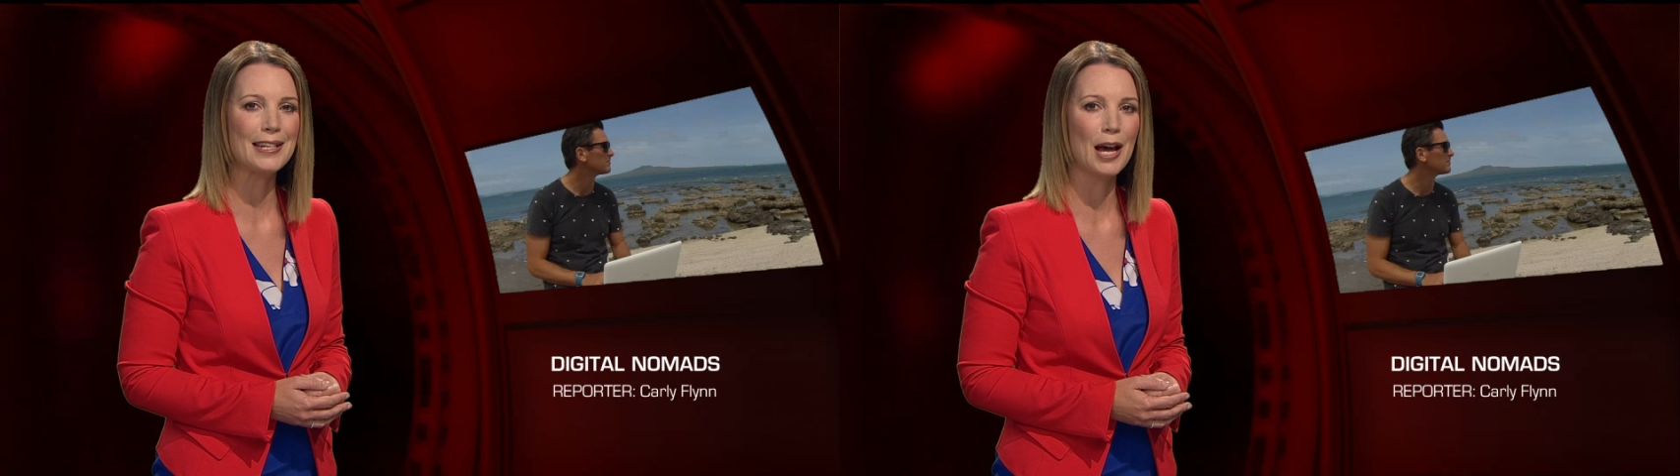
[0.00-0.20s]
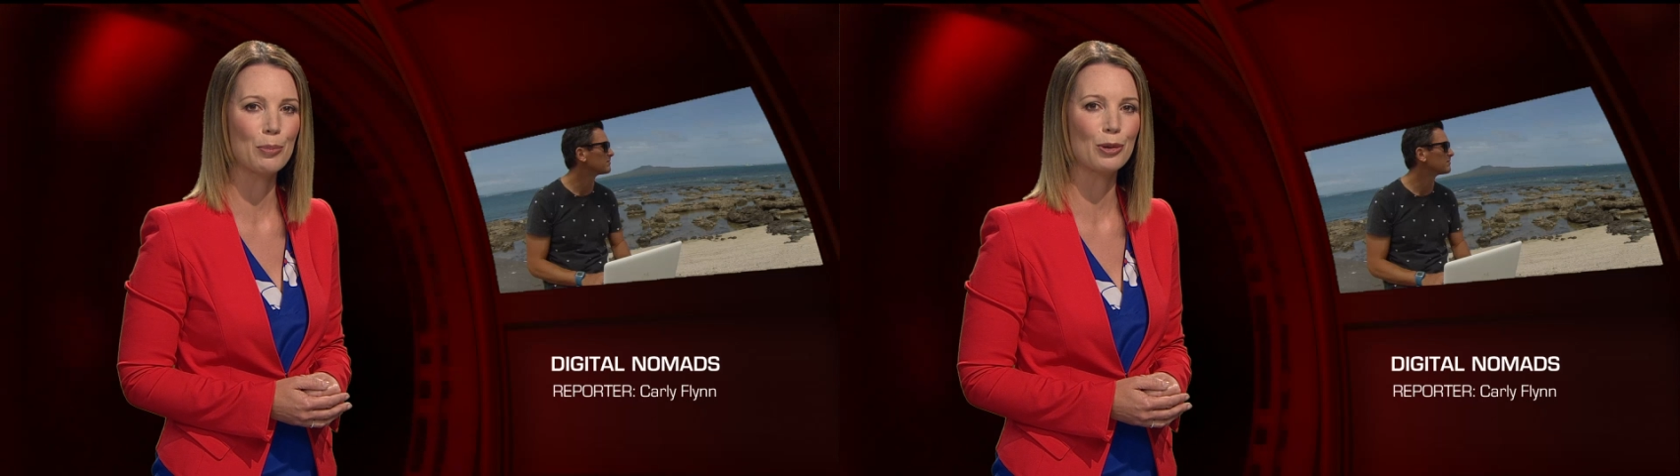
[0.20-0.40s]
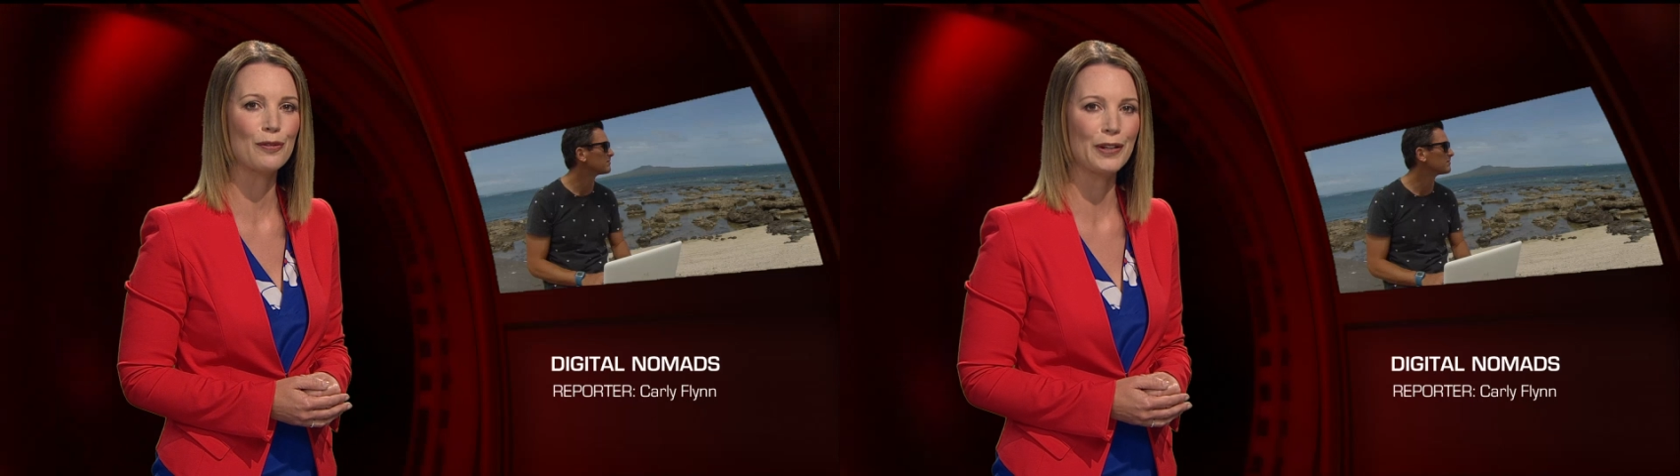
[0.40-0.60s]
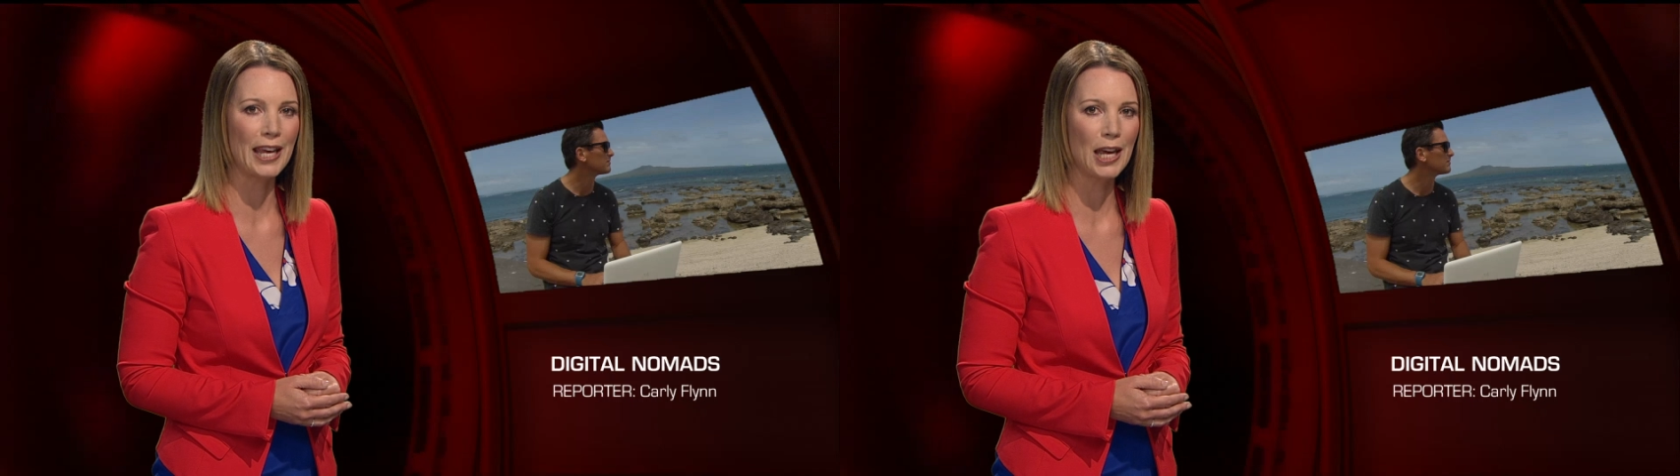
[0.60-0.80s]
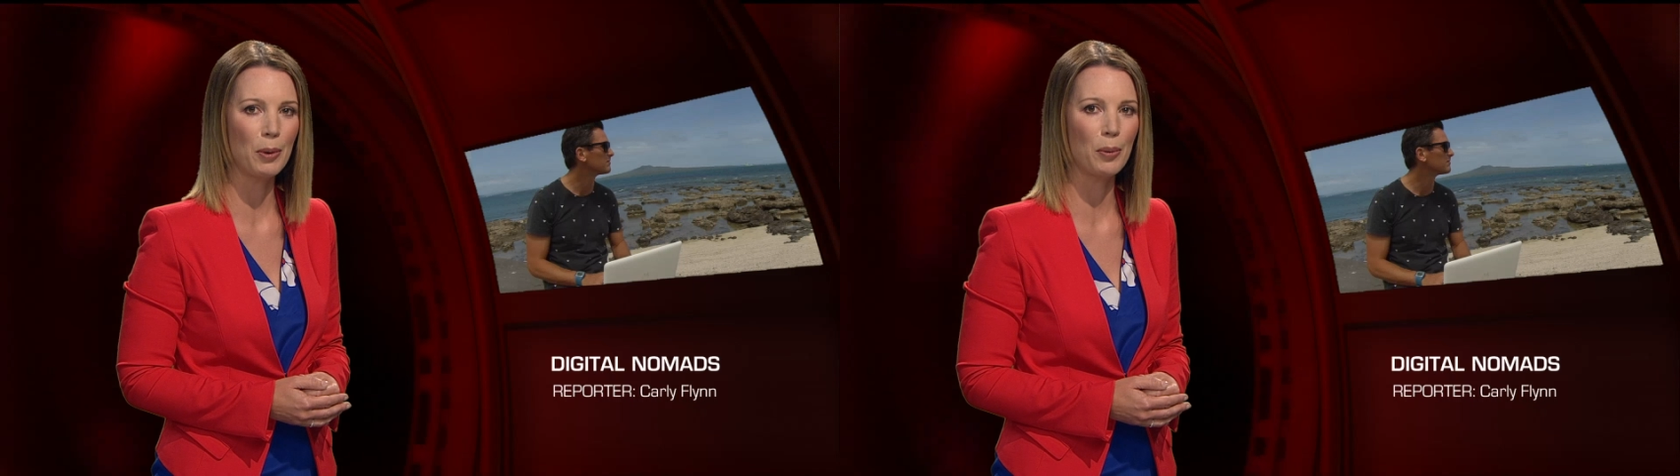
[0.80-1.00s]
number of
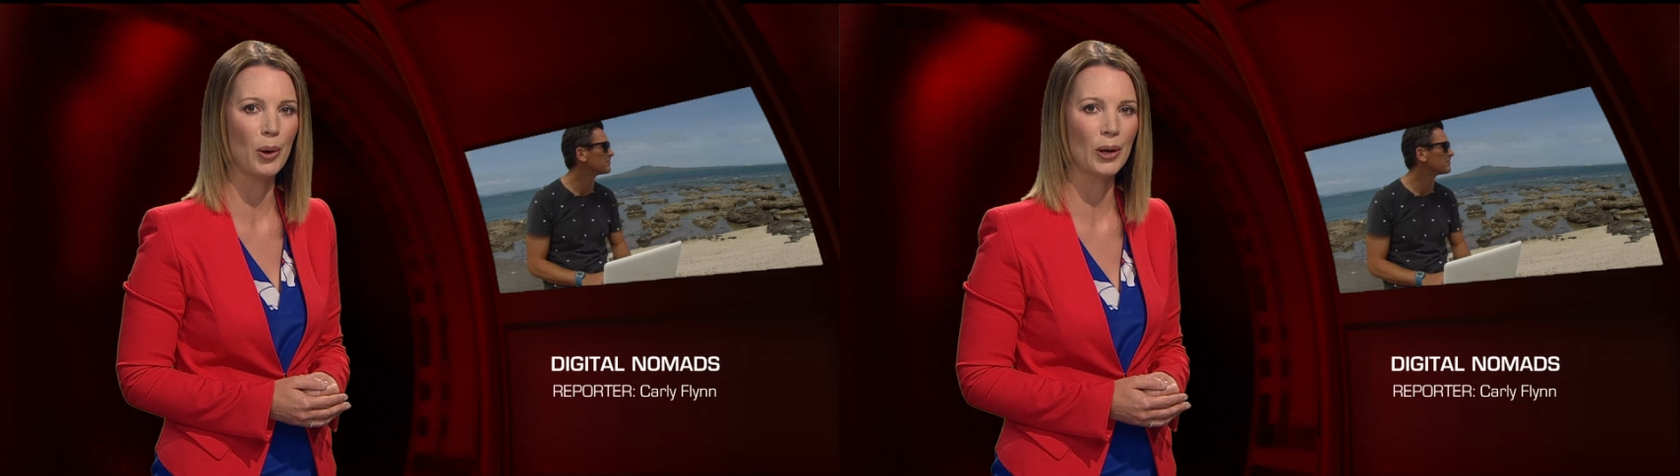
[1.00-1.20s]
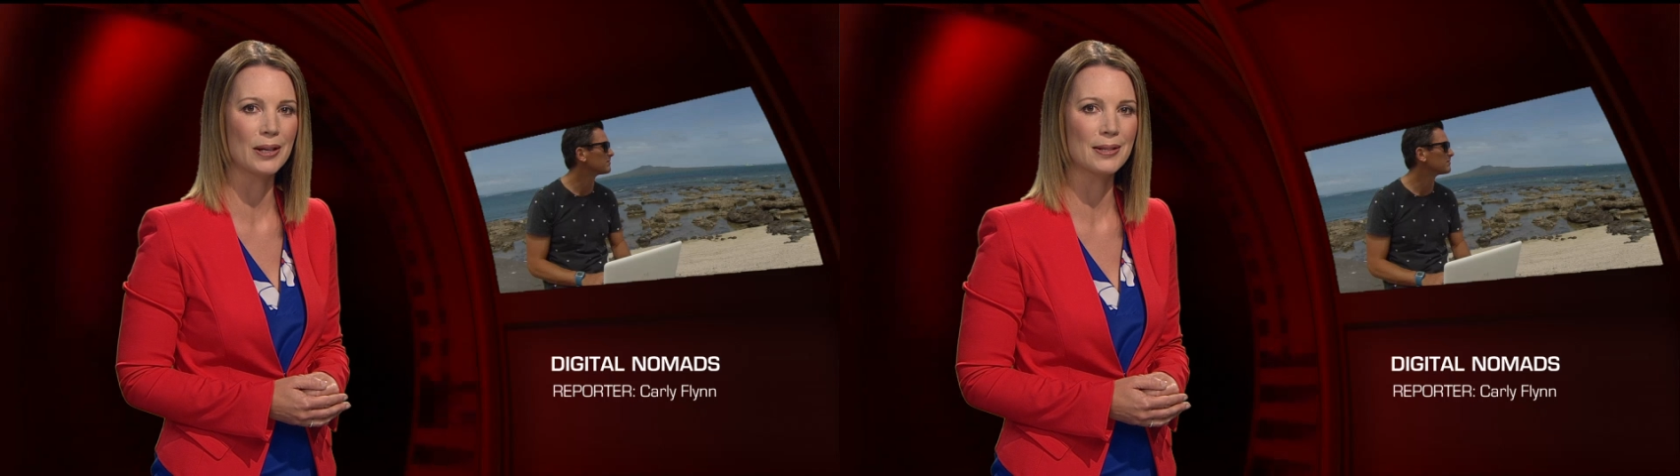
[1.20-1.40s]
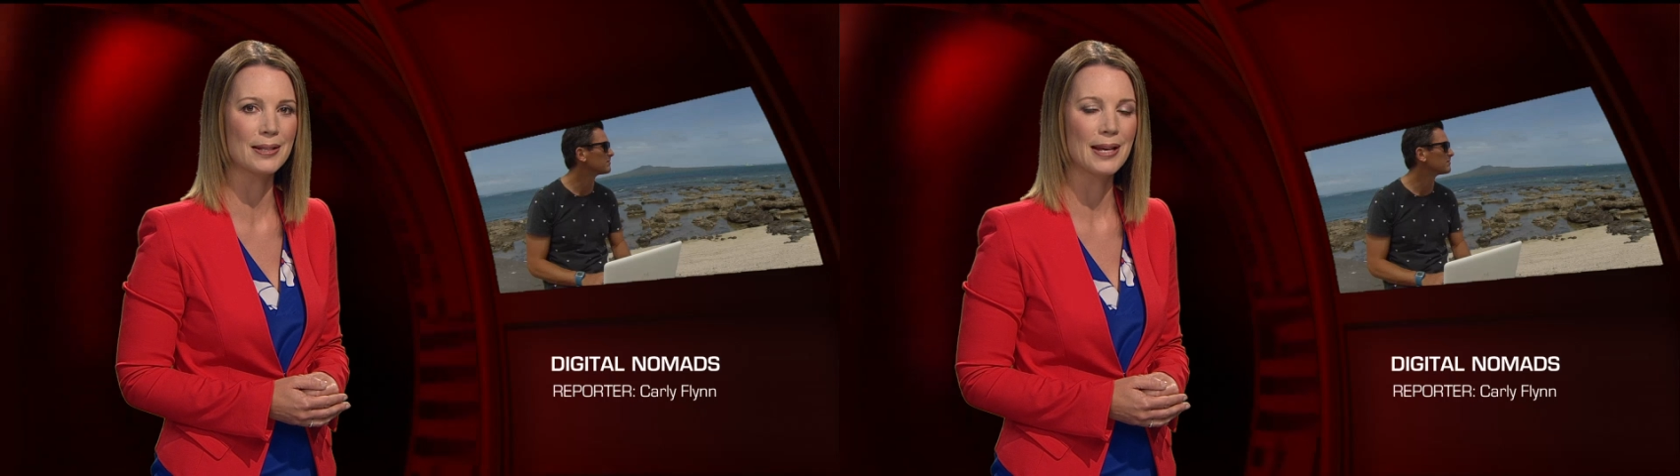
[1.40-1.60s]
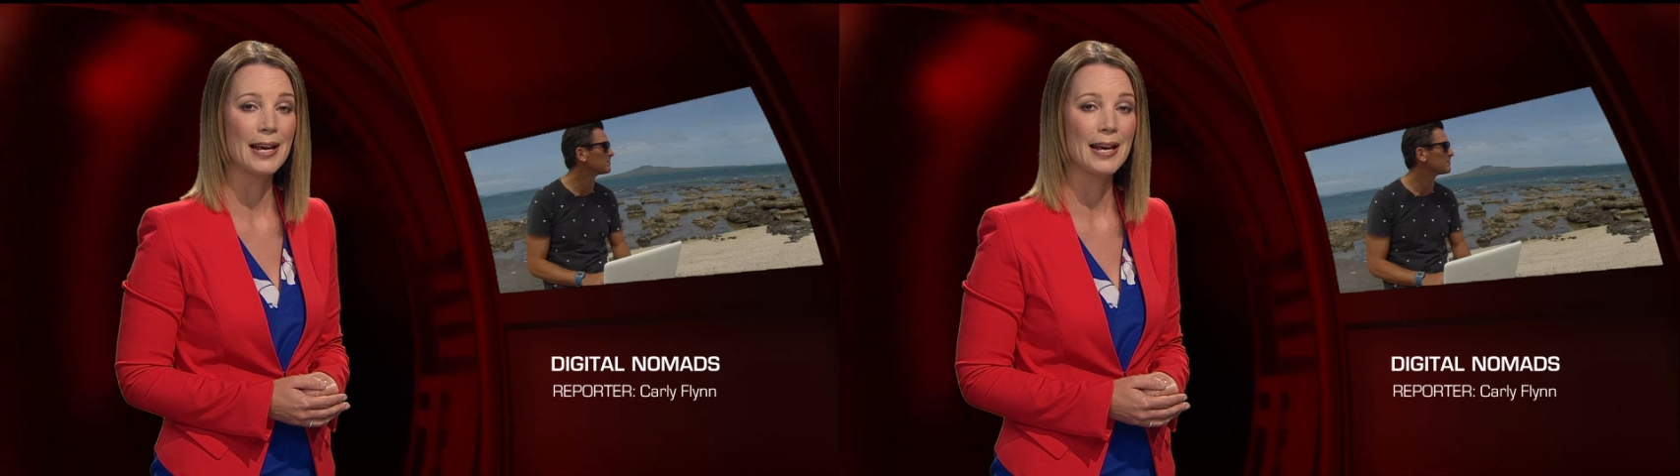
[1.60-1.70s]
Kiwi workers,